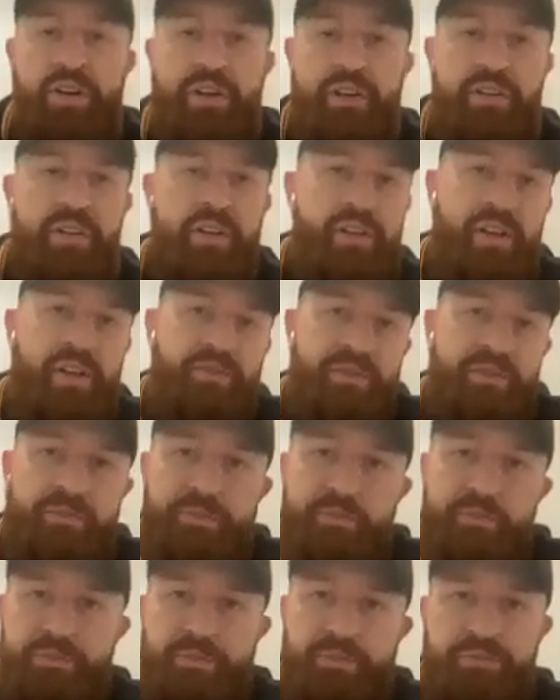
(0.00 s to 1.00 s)
like have to
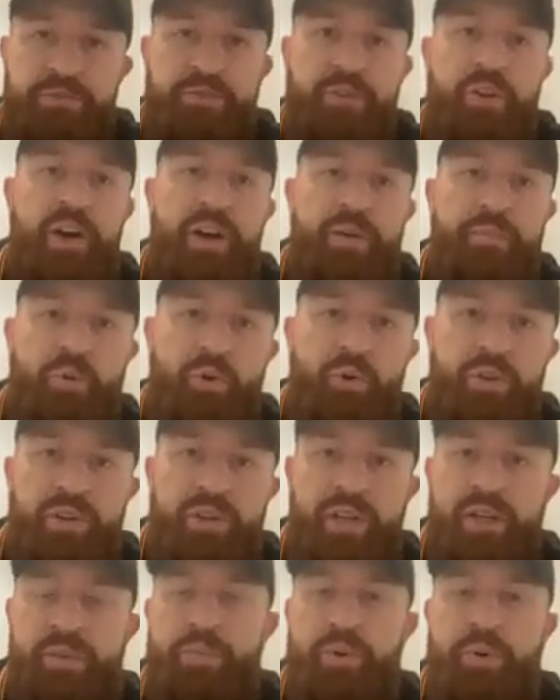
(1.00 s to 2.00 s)
fly more,
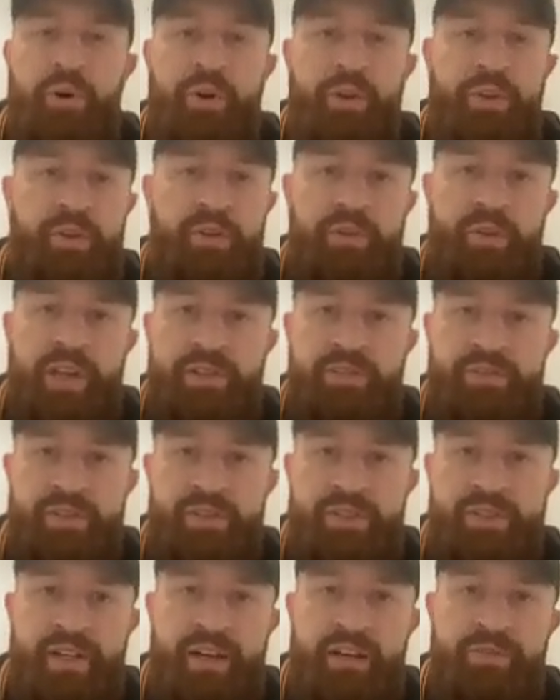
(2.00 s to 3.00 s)
like Perth and all that sort of
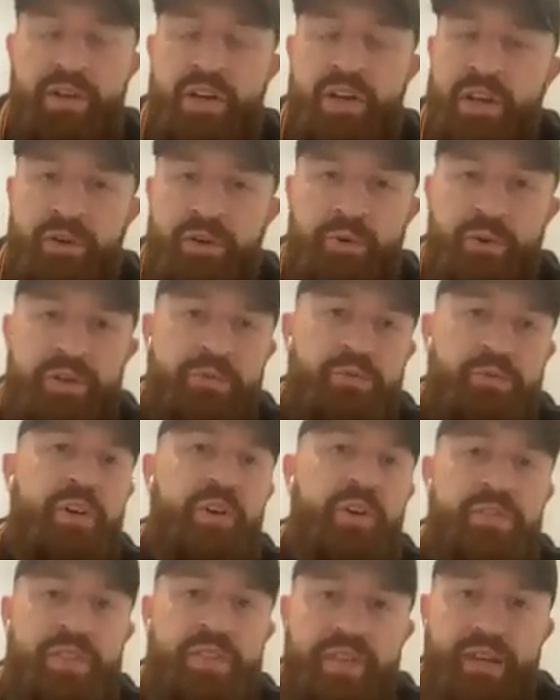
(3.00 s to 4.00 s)
stuff. Whereas we
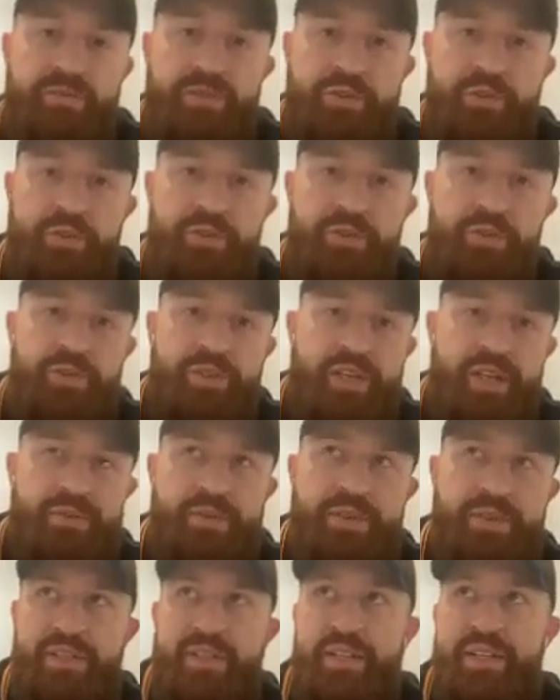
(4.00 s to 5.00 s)
obviously have 2 teams
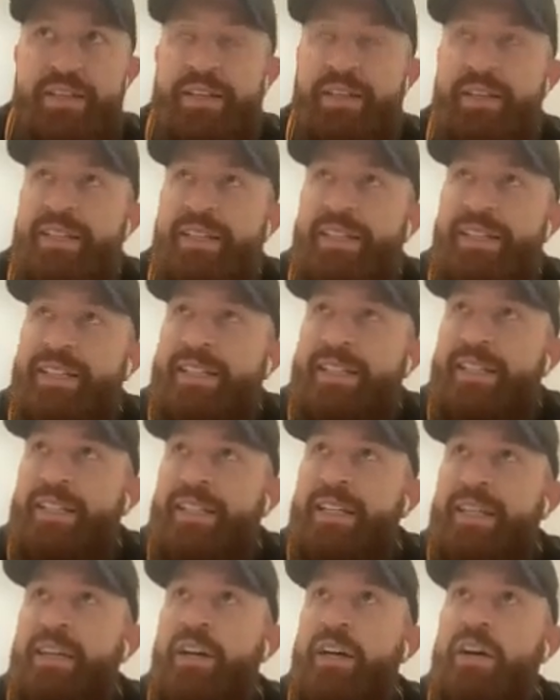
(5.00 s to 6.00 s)
in Sydney.
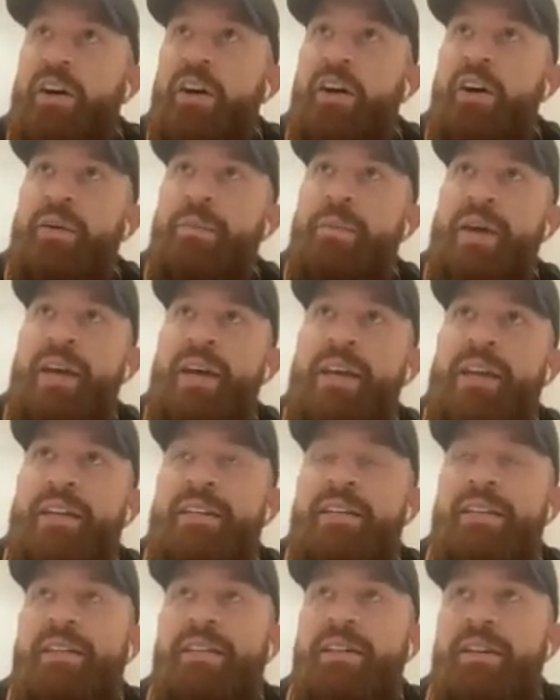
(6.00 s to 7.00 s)
I
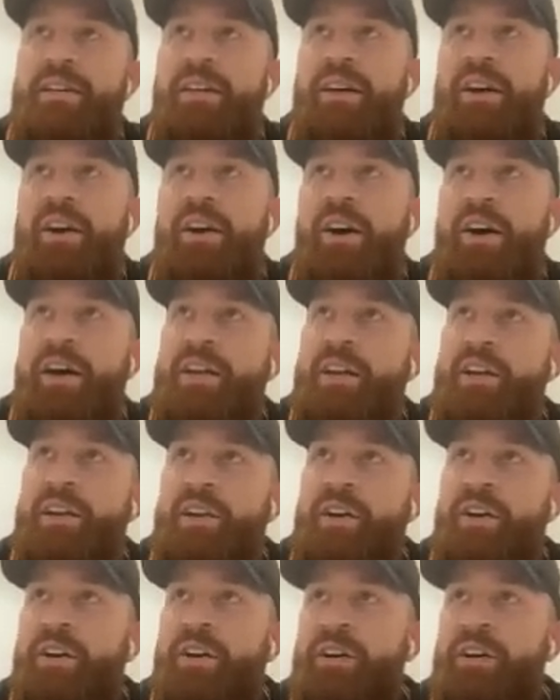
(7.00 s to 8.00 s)
mean, I don't
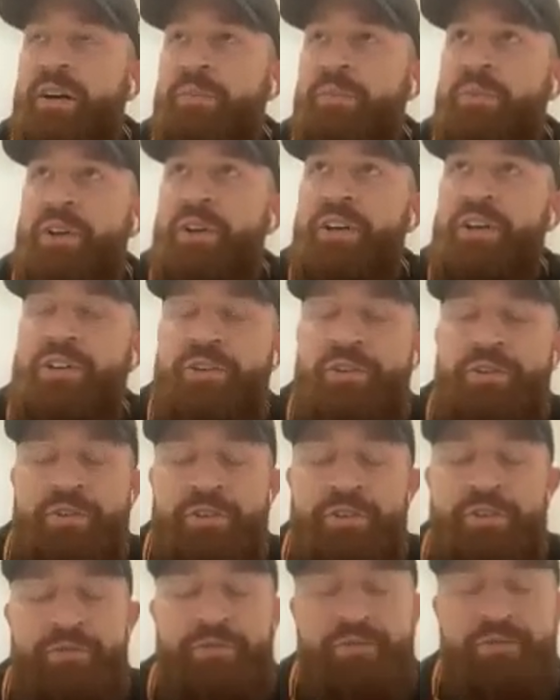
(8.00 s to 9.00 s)
know. I'm not a
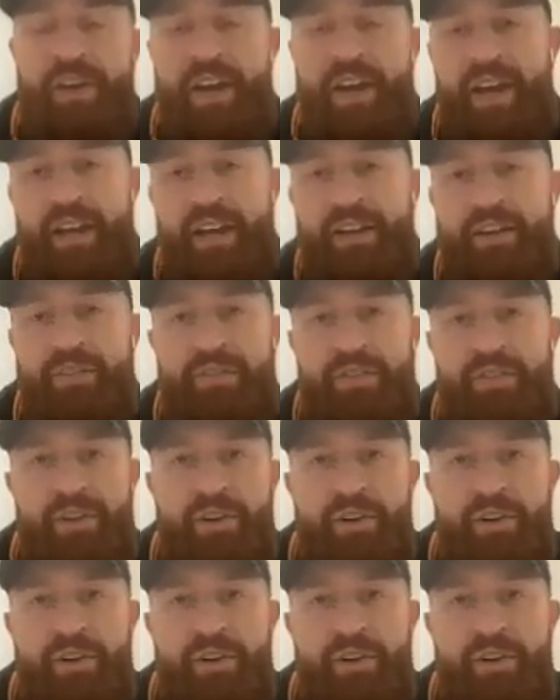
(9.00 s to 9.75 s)
huge fan of the